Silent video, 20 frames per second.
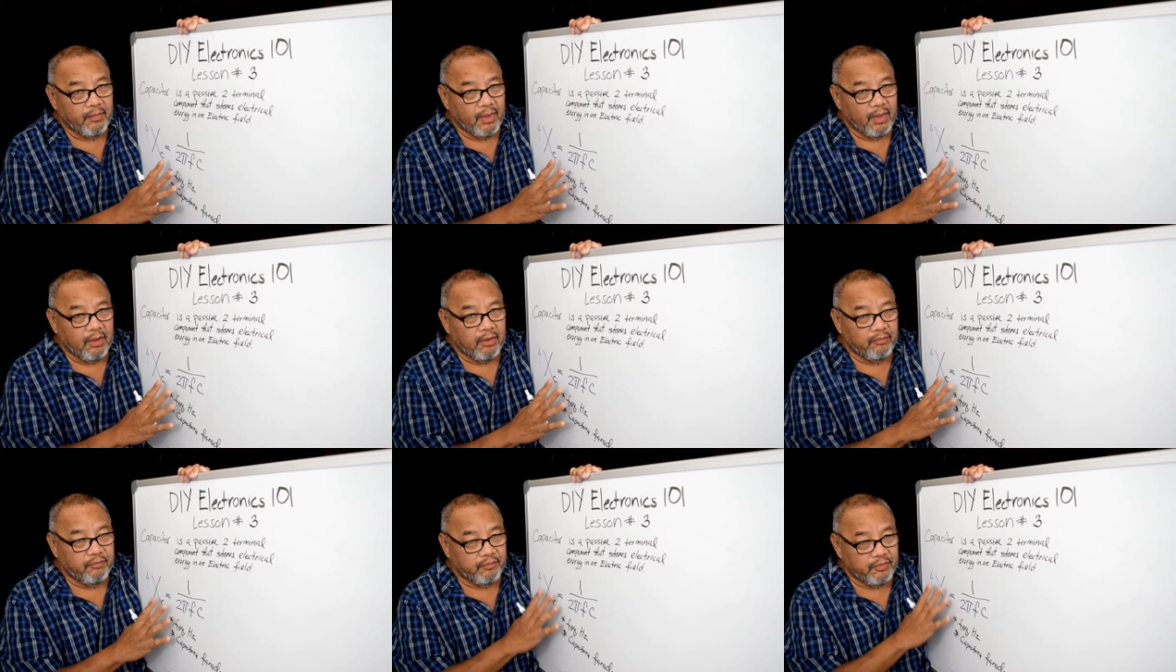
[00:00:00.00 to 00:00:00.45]

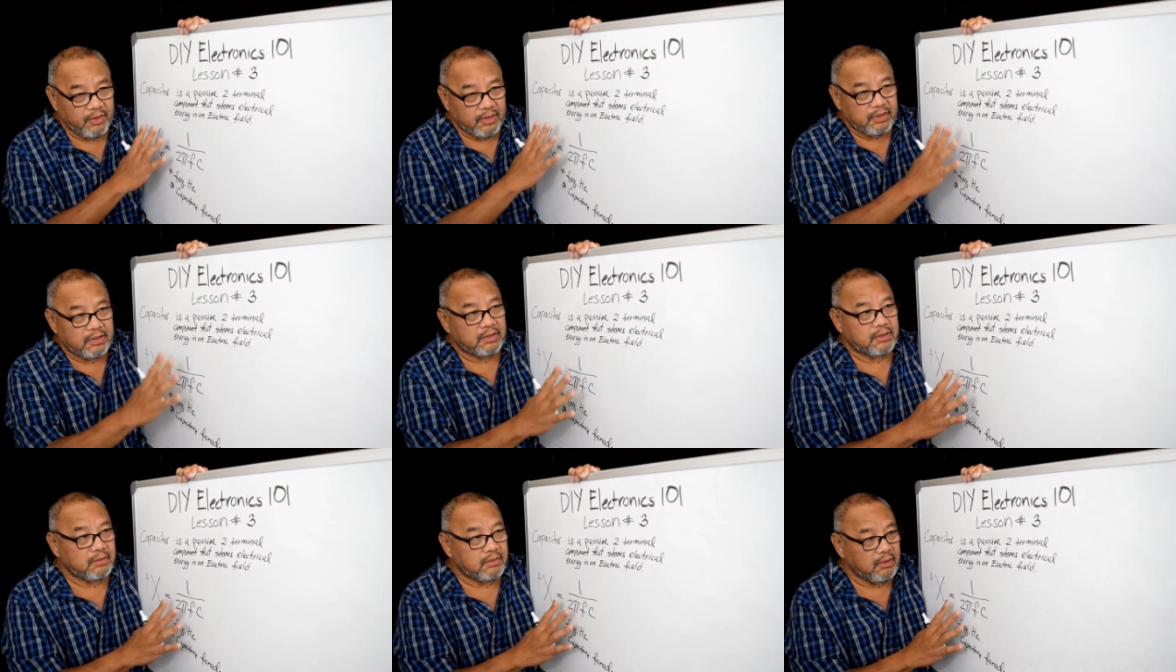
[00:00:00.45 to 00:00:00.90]

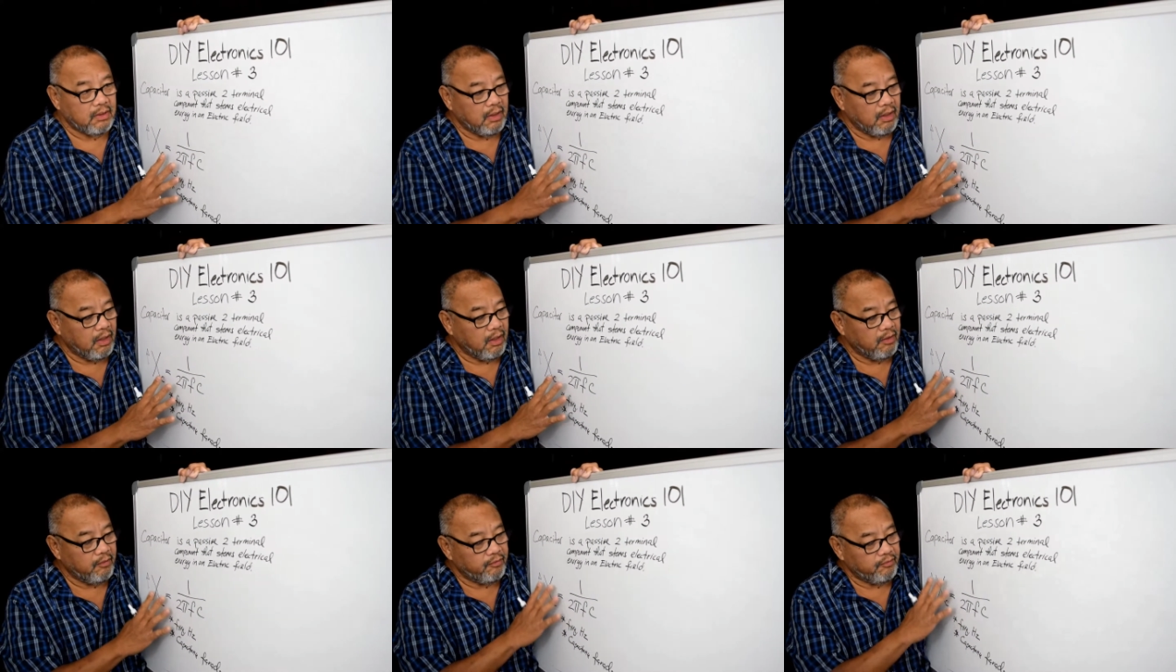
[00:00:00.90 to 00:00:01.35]
first
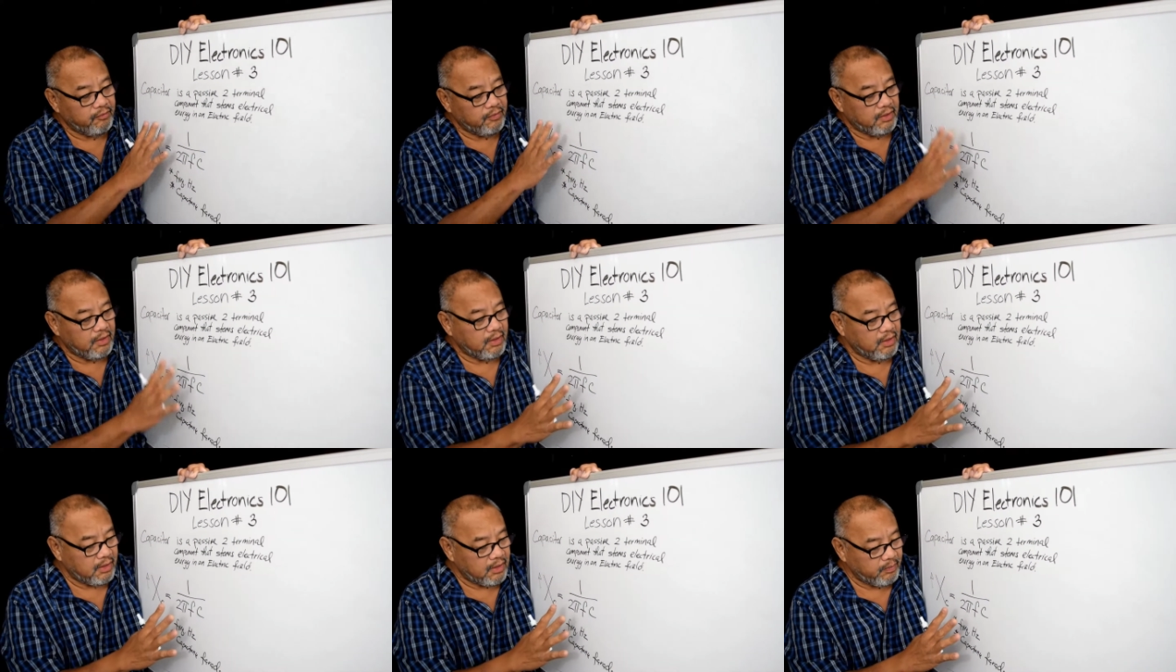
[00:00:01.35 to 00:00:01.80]
of
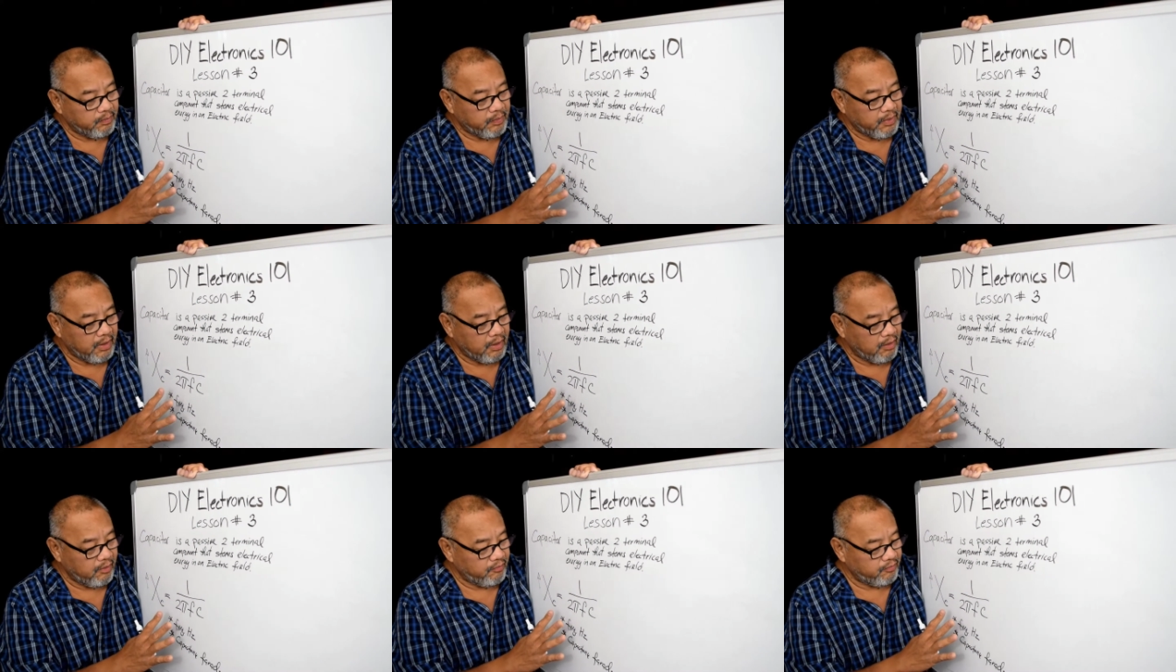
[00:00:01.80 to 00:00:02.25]
the
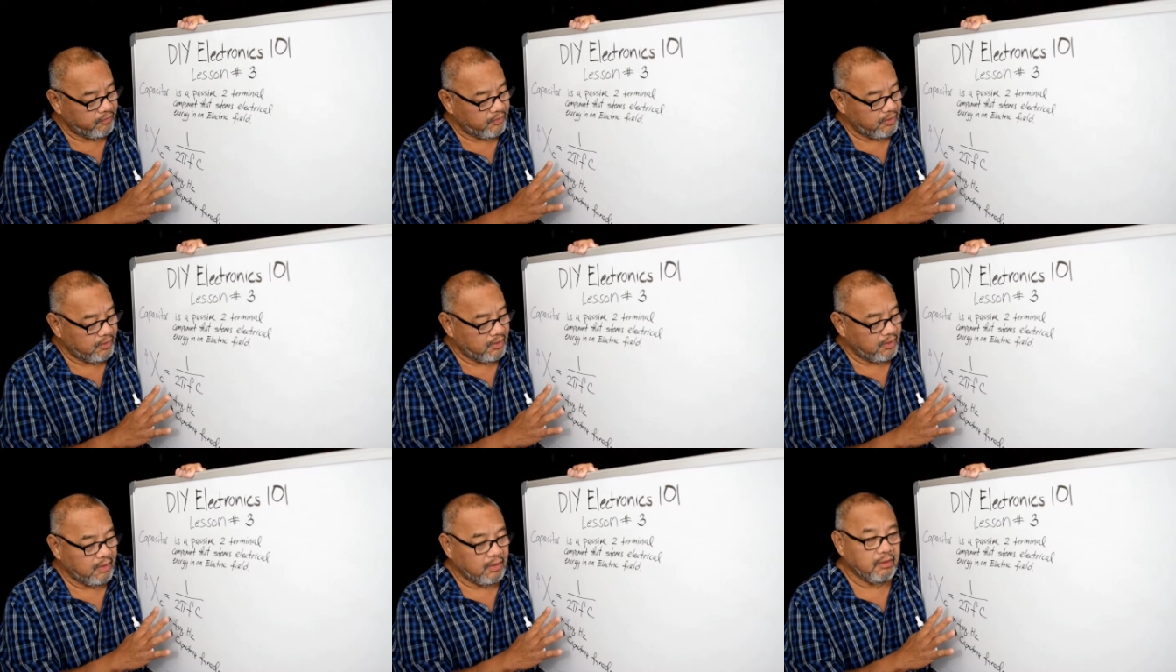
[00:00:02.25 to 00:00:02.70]

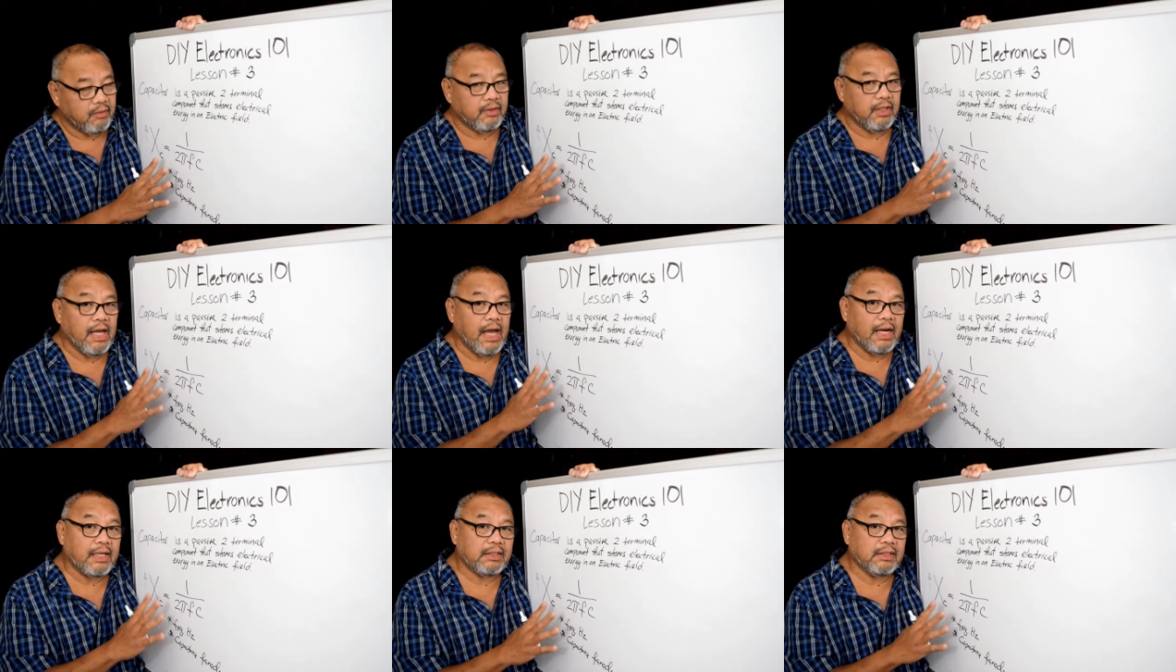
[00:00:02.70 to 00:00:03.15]

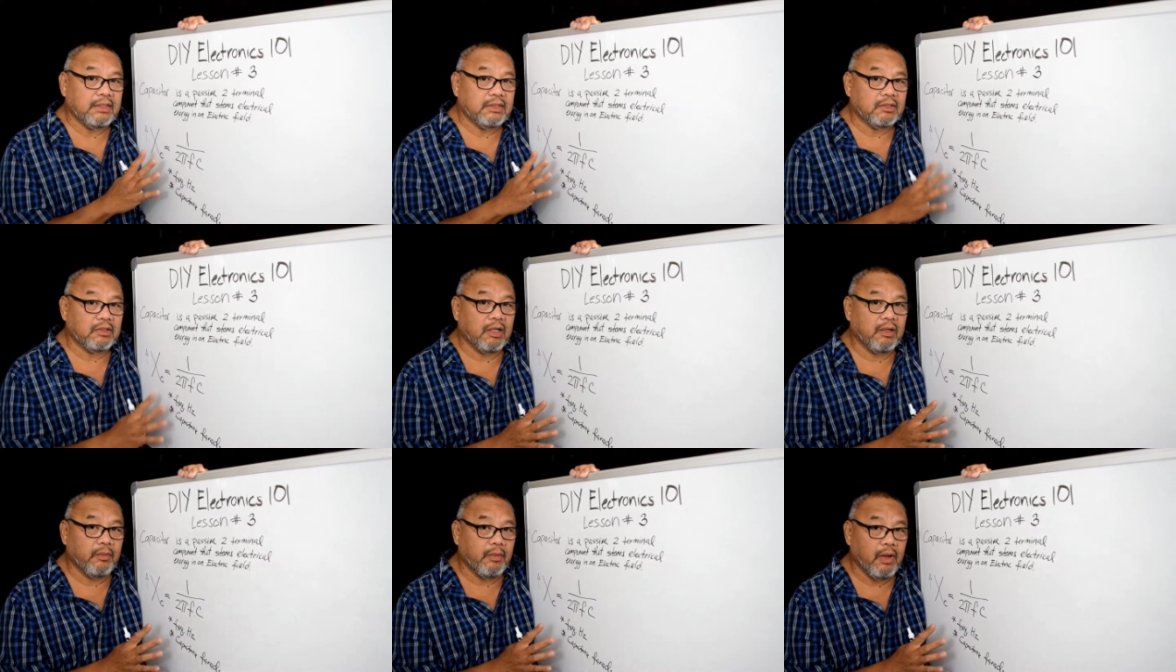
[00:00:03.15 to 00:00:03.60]
reactance
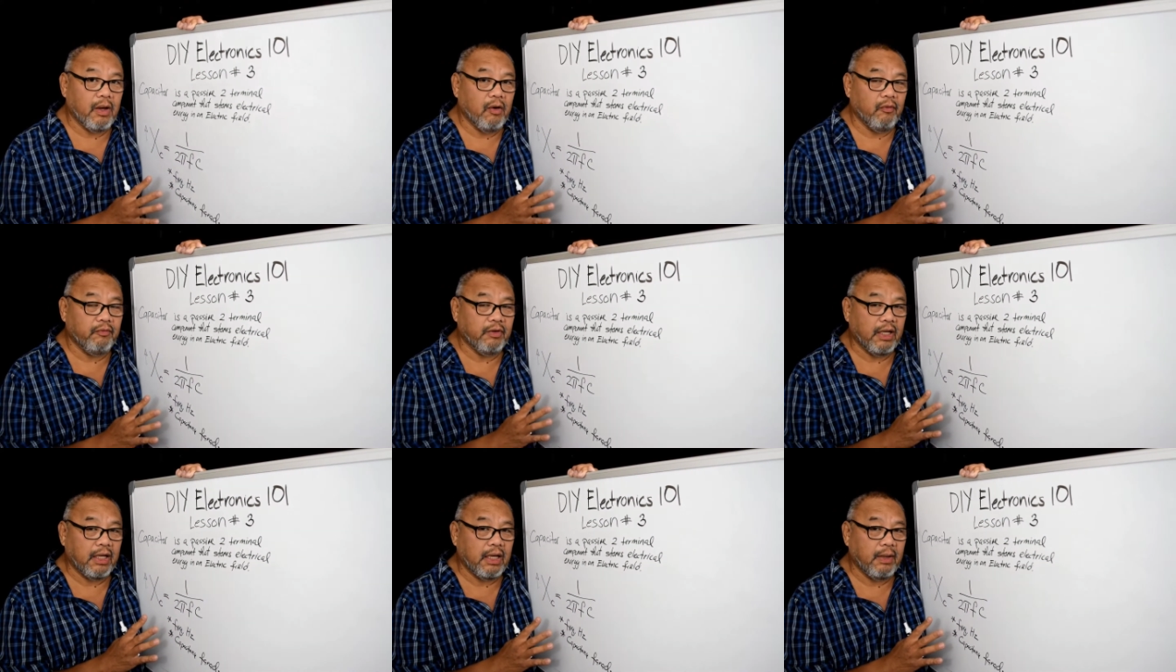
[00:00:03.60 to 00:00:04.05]
of
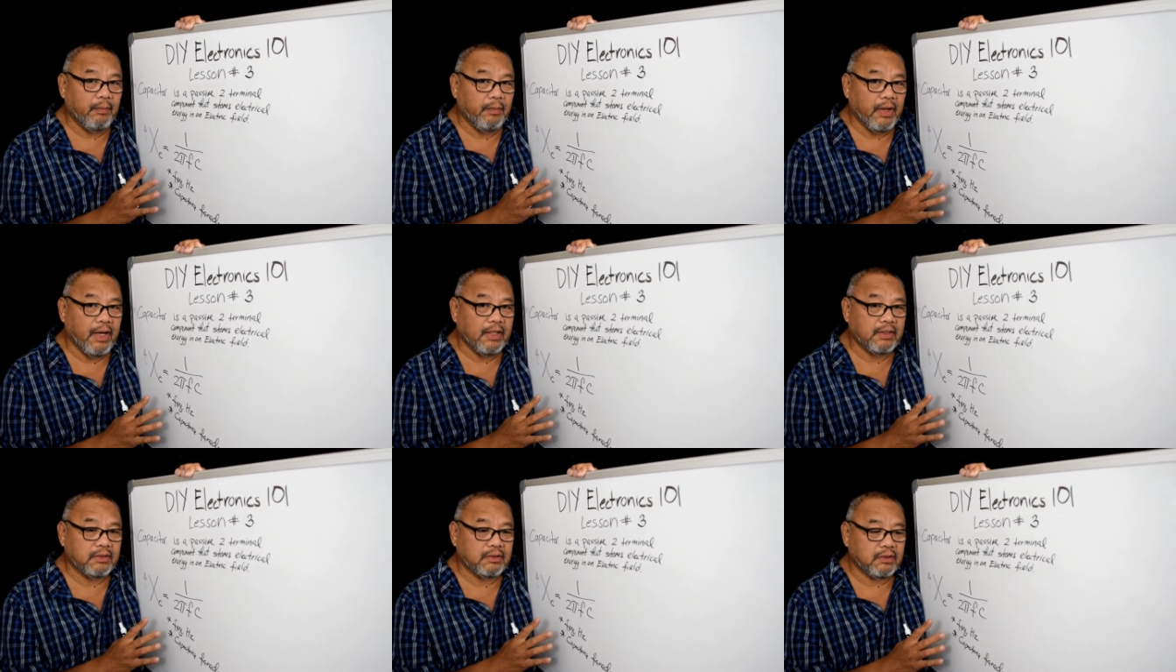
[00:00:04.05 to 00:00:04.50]
a
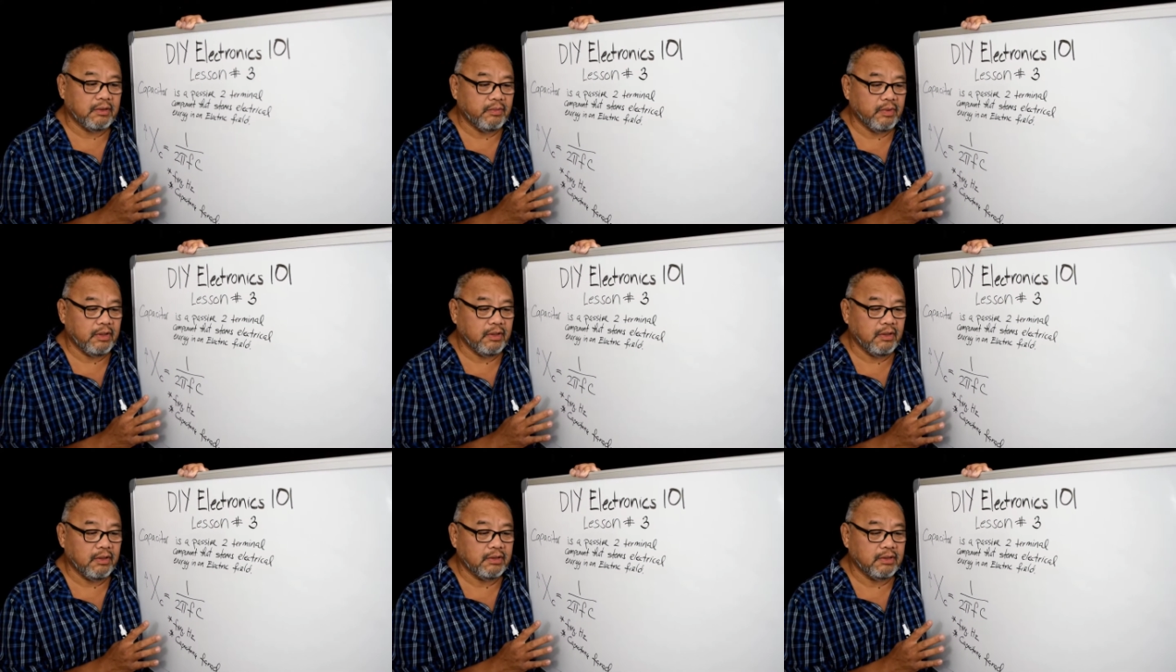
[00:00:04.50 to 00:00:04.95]
capacitor,
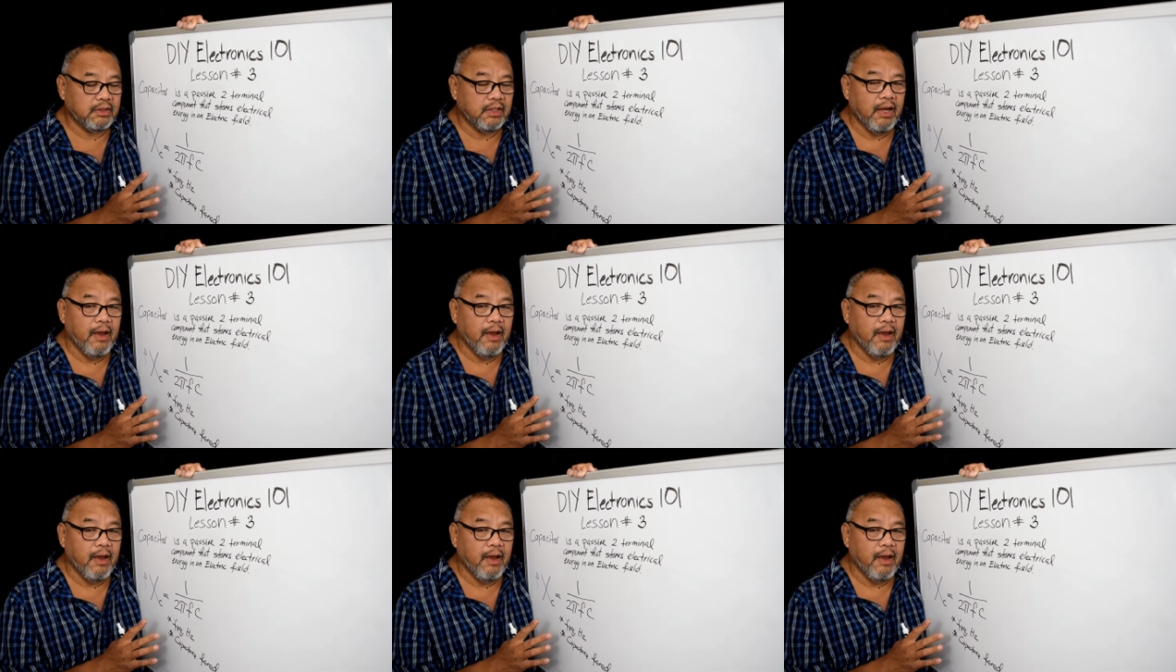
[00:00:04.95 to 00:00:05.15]
because